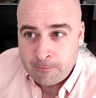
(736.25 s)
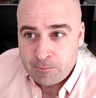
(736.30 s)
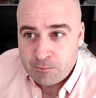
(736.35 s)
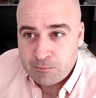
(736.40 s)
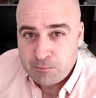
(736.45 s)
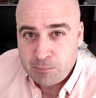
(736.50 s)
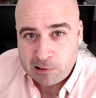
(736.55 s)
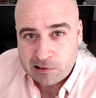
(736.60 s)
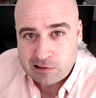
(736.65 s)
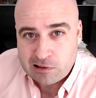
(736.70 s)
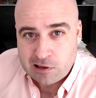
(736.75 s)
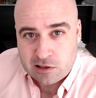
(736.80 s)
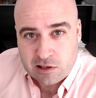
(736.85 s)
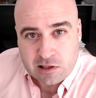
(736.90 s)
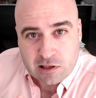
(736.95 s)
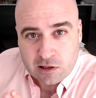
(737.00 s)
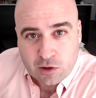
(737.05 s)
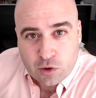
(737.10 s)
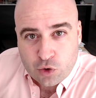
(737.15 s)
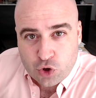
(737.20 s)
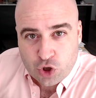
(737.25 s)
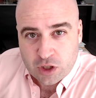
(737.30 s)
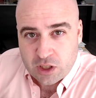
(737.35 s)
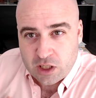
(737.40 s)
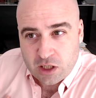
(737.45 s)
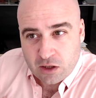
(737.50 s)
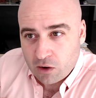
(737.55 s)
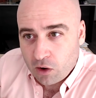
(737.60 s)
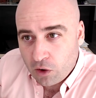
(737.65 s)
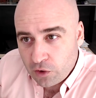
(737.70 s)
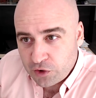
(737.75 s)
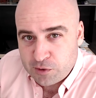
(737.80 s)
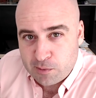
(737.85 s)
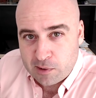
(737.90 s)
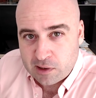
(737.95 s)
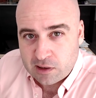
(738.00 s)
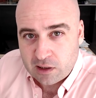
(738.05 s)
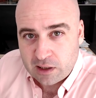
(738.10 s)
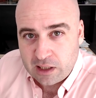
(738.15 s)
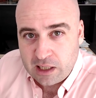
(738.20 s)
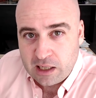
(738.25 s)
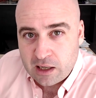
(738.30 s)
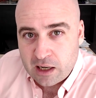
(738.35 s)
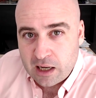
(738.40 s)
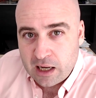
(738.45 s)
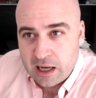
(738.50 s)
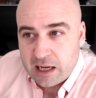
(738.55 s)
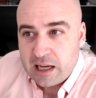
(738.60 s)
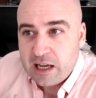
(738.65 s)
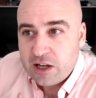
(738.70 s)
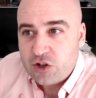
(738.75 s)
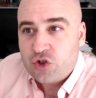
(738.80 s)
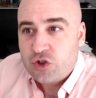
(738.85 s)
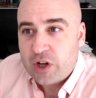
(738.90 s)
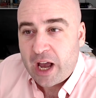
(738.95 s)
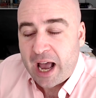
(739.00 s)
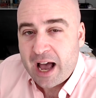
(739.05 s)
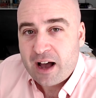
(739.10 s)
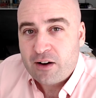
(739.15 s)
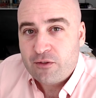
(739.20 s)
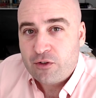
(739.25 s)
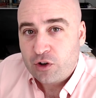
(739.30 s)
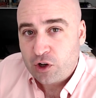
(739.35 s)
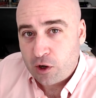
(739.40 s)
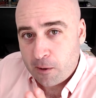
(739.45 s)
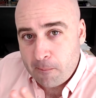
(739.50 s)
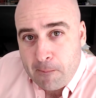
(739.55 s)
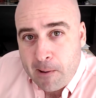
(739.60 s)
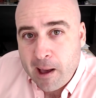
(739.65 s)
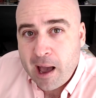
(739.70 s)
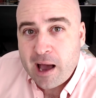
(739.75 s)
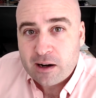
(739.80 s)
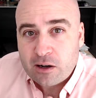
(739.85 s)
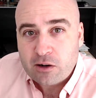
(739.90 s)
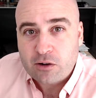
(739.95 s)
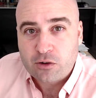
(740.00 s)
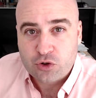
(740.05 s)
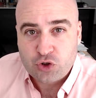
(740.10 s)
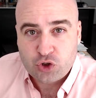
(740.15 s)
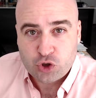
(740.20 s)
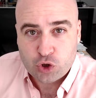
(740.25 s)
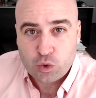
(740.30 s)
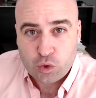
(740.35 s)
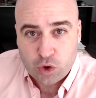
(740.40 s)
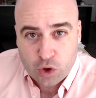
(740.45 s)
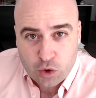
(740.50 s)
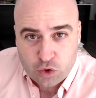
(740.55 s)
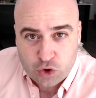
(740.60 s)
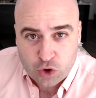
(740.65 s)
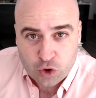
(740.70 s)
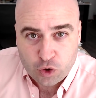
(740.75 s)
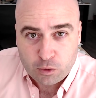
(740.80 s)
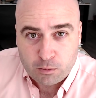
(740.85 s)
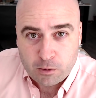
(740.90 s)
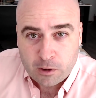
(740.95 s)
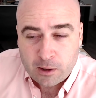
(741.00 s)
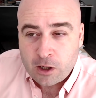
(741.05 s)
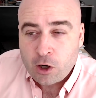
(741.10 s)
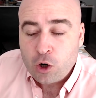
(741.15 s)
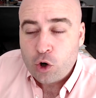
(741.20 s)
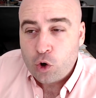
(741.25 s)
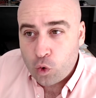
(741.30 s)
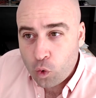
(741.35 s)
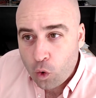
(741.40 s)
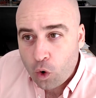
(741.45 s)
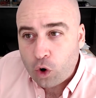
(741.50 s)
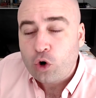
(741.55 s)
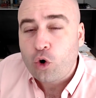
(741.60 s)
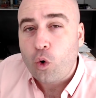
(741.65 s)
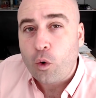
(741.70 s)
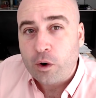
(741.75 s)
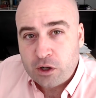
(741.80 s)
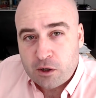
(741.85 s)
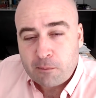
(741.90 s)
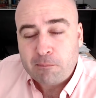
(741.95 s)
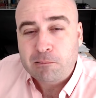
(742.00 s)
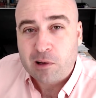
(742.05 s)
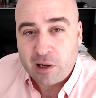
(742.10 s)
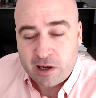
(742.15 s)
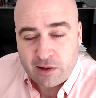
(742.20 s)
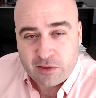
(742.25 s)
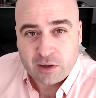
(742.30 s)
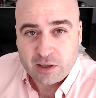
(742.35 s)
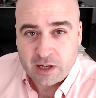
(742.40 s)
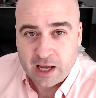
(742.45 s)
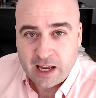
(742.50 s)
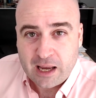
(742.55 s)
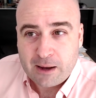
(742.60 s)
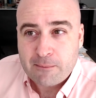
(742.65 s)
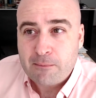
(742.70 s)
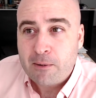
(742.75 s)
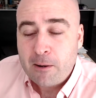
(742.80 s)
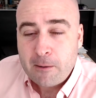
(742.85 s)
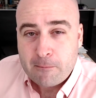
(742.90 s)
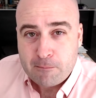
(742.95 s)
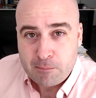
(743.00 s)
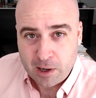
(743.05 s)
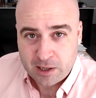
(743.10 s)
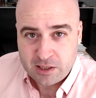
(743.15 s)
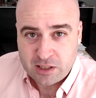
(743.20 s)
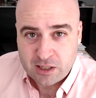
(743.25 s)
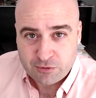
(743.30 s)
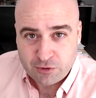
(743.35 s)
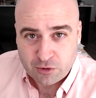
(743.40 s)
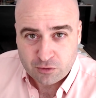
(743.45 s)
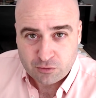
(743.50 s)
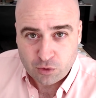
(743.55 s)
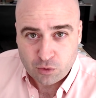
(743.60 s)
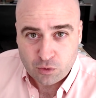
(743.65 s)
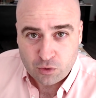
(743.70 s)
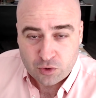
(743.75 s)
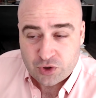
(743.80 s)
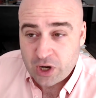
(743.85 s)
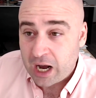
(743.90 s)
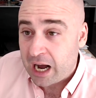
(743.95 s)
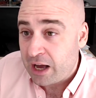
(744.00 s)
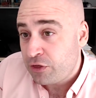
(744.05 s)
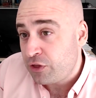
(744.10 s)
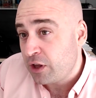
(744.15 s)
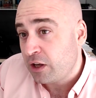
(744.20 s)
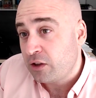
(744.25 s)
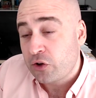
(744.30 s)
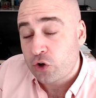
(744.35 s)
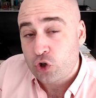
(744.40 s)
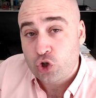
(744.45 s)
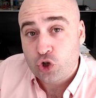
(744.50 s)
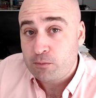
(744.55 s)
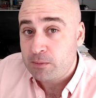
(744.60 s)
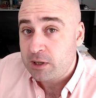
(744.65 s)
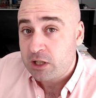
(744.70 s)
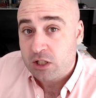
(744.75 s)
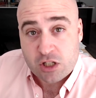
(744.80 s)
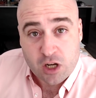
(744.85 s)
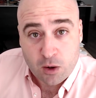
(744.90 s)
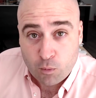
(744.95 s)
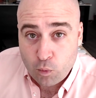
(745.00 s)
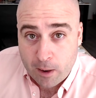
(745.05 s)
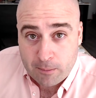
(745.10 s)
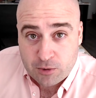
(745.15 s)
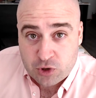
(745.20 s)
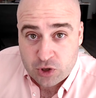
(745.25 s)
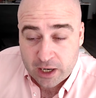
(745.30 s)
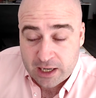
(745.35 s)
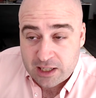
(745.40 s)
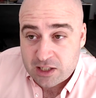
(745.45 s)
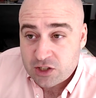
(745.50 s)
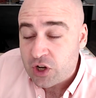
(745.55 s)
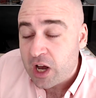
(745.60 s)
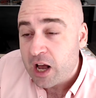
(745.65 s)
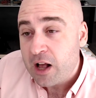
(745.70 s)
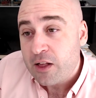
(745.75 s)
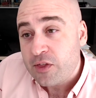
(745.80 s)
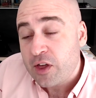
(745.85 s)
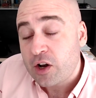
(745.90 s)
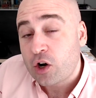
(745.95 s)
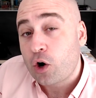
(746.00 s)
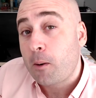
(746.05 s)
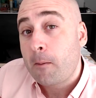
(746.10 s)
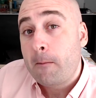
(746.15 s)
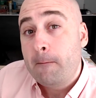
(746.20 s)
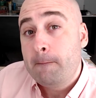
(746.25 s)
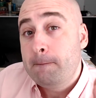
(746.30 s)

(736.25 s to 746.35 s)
But the solution here ultimately is to have competitors to YouTube who are going to play the game by different rules. I think there should be some websites that are